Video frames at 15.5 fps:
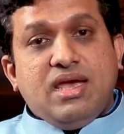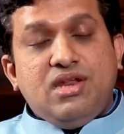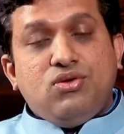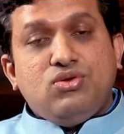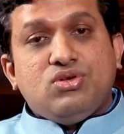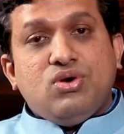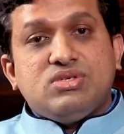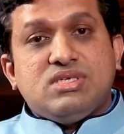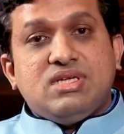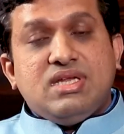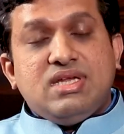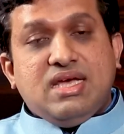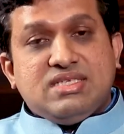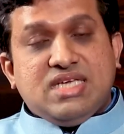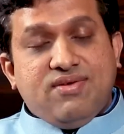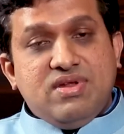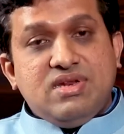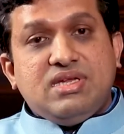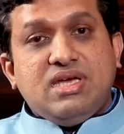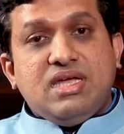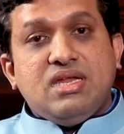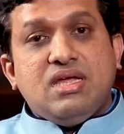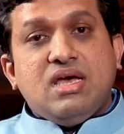in
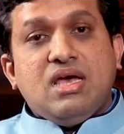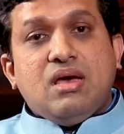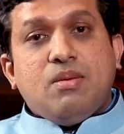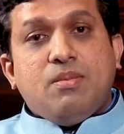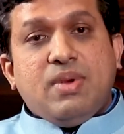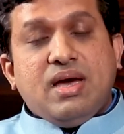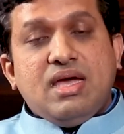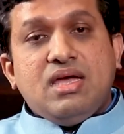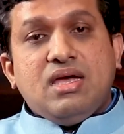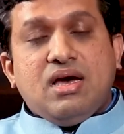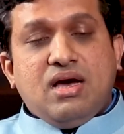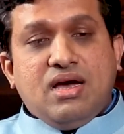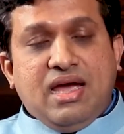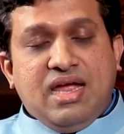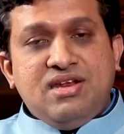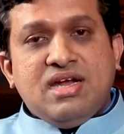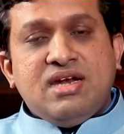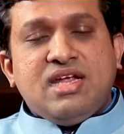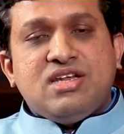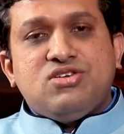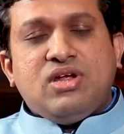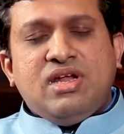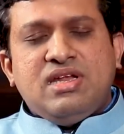2017 by
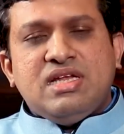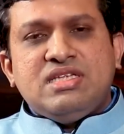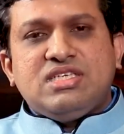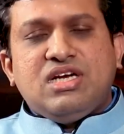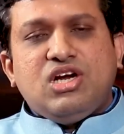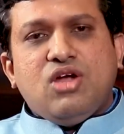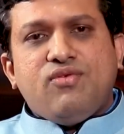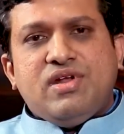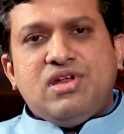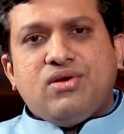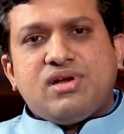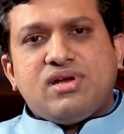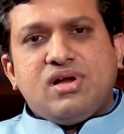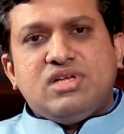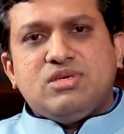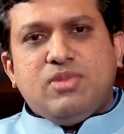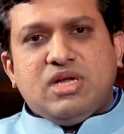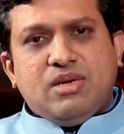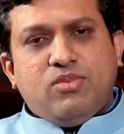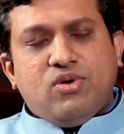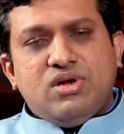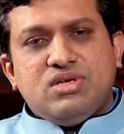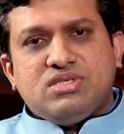Indian Journal of Endocrinology and
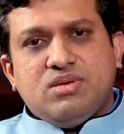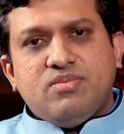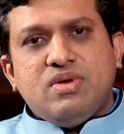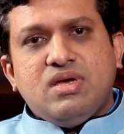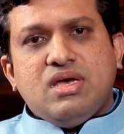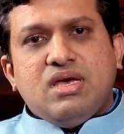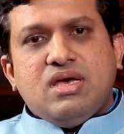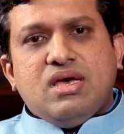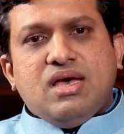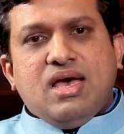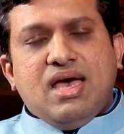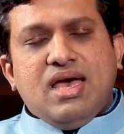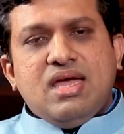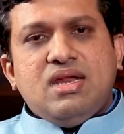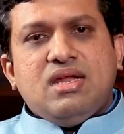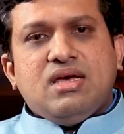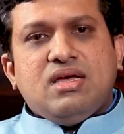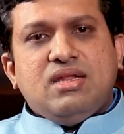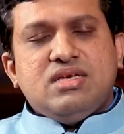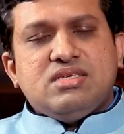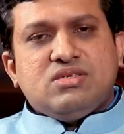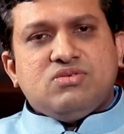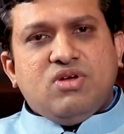Metabolism. And
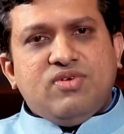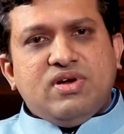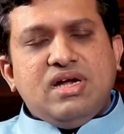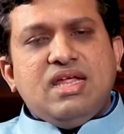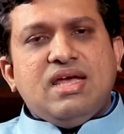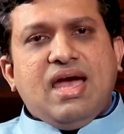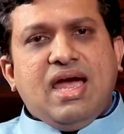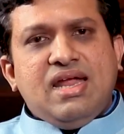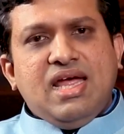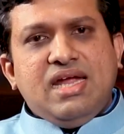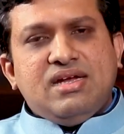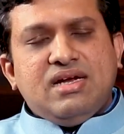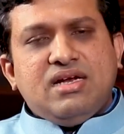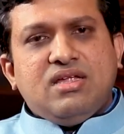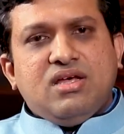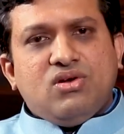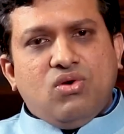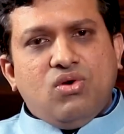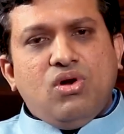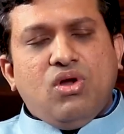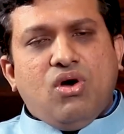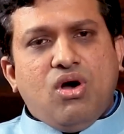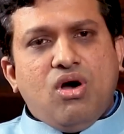this vividly highlighted the
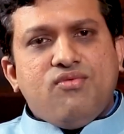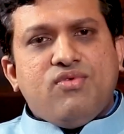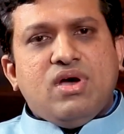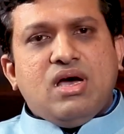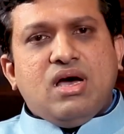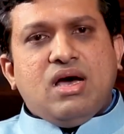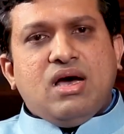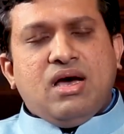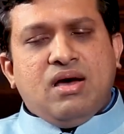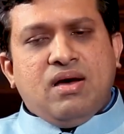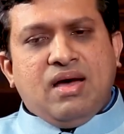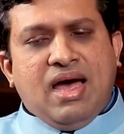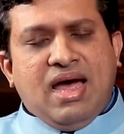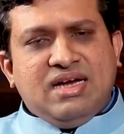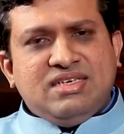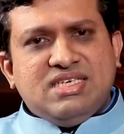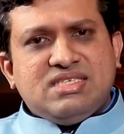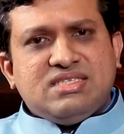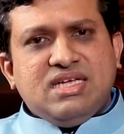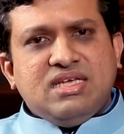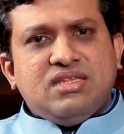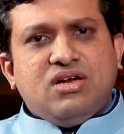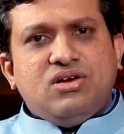role of
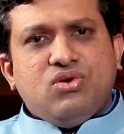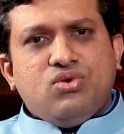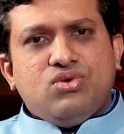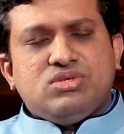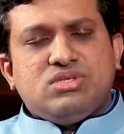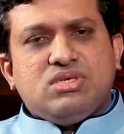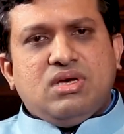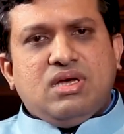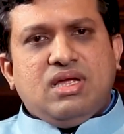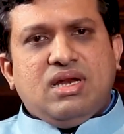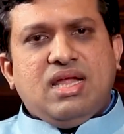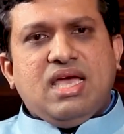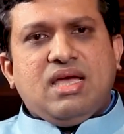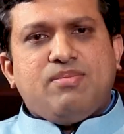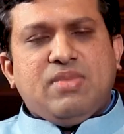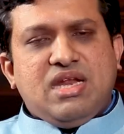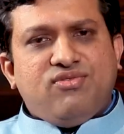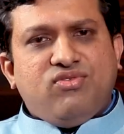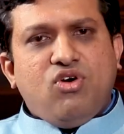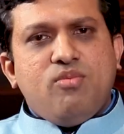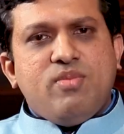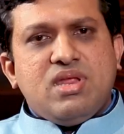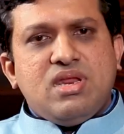adjusting the dose, like
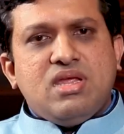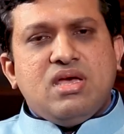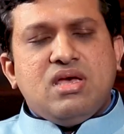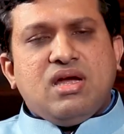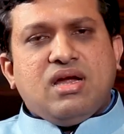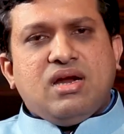metformin,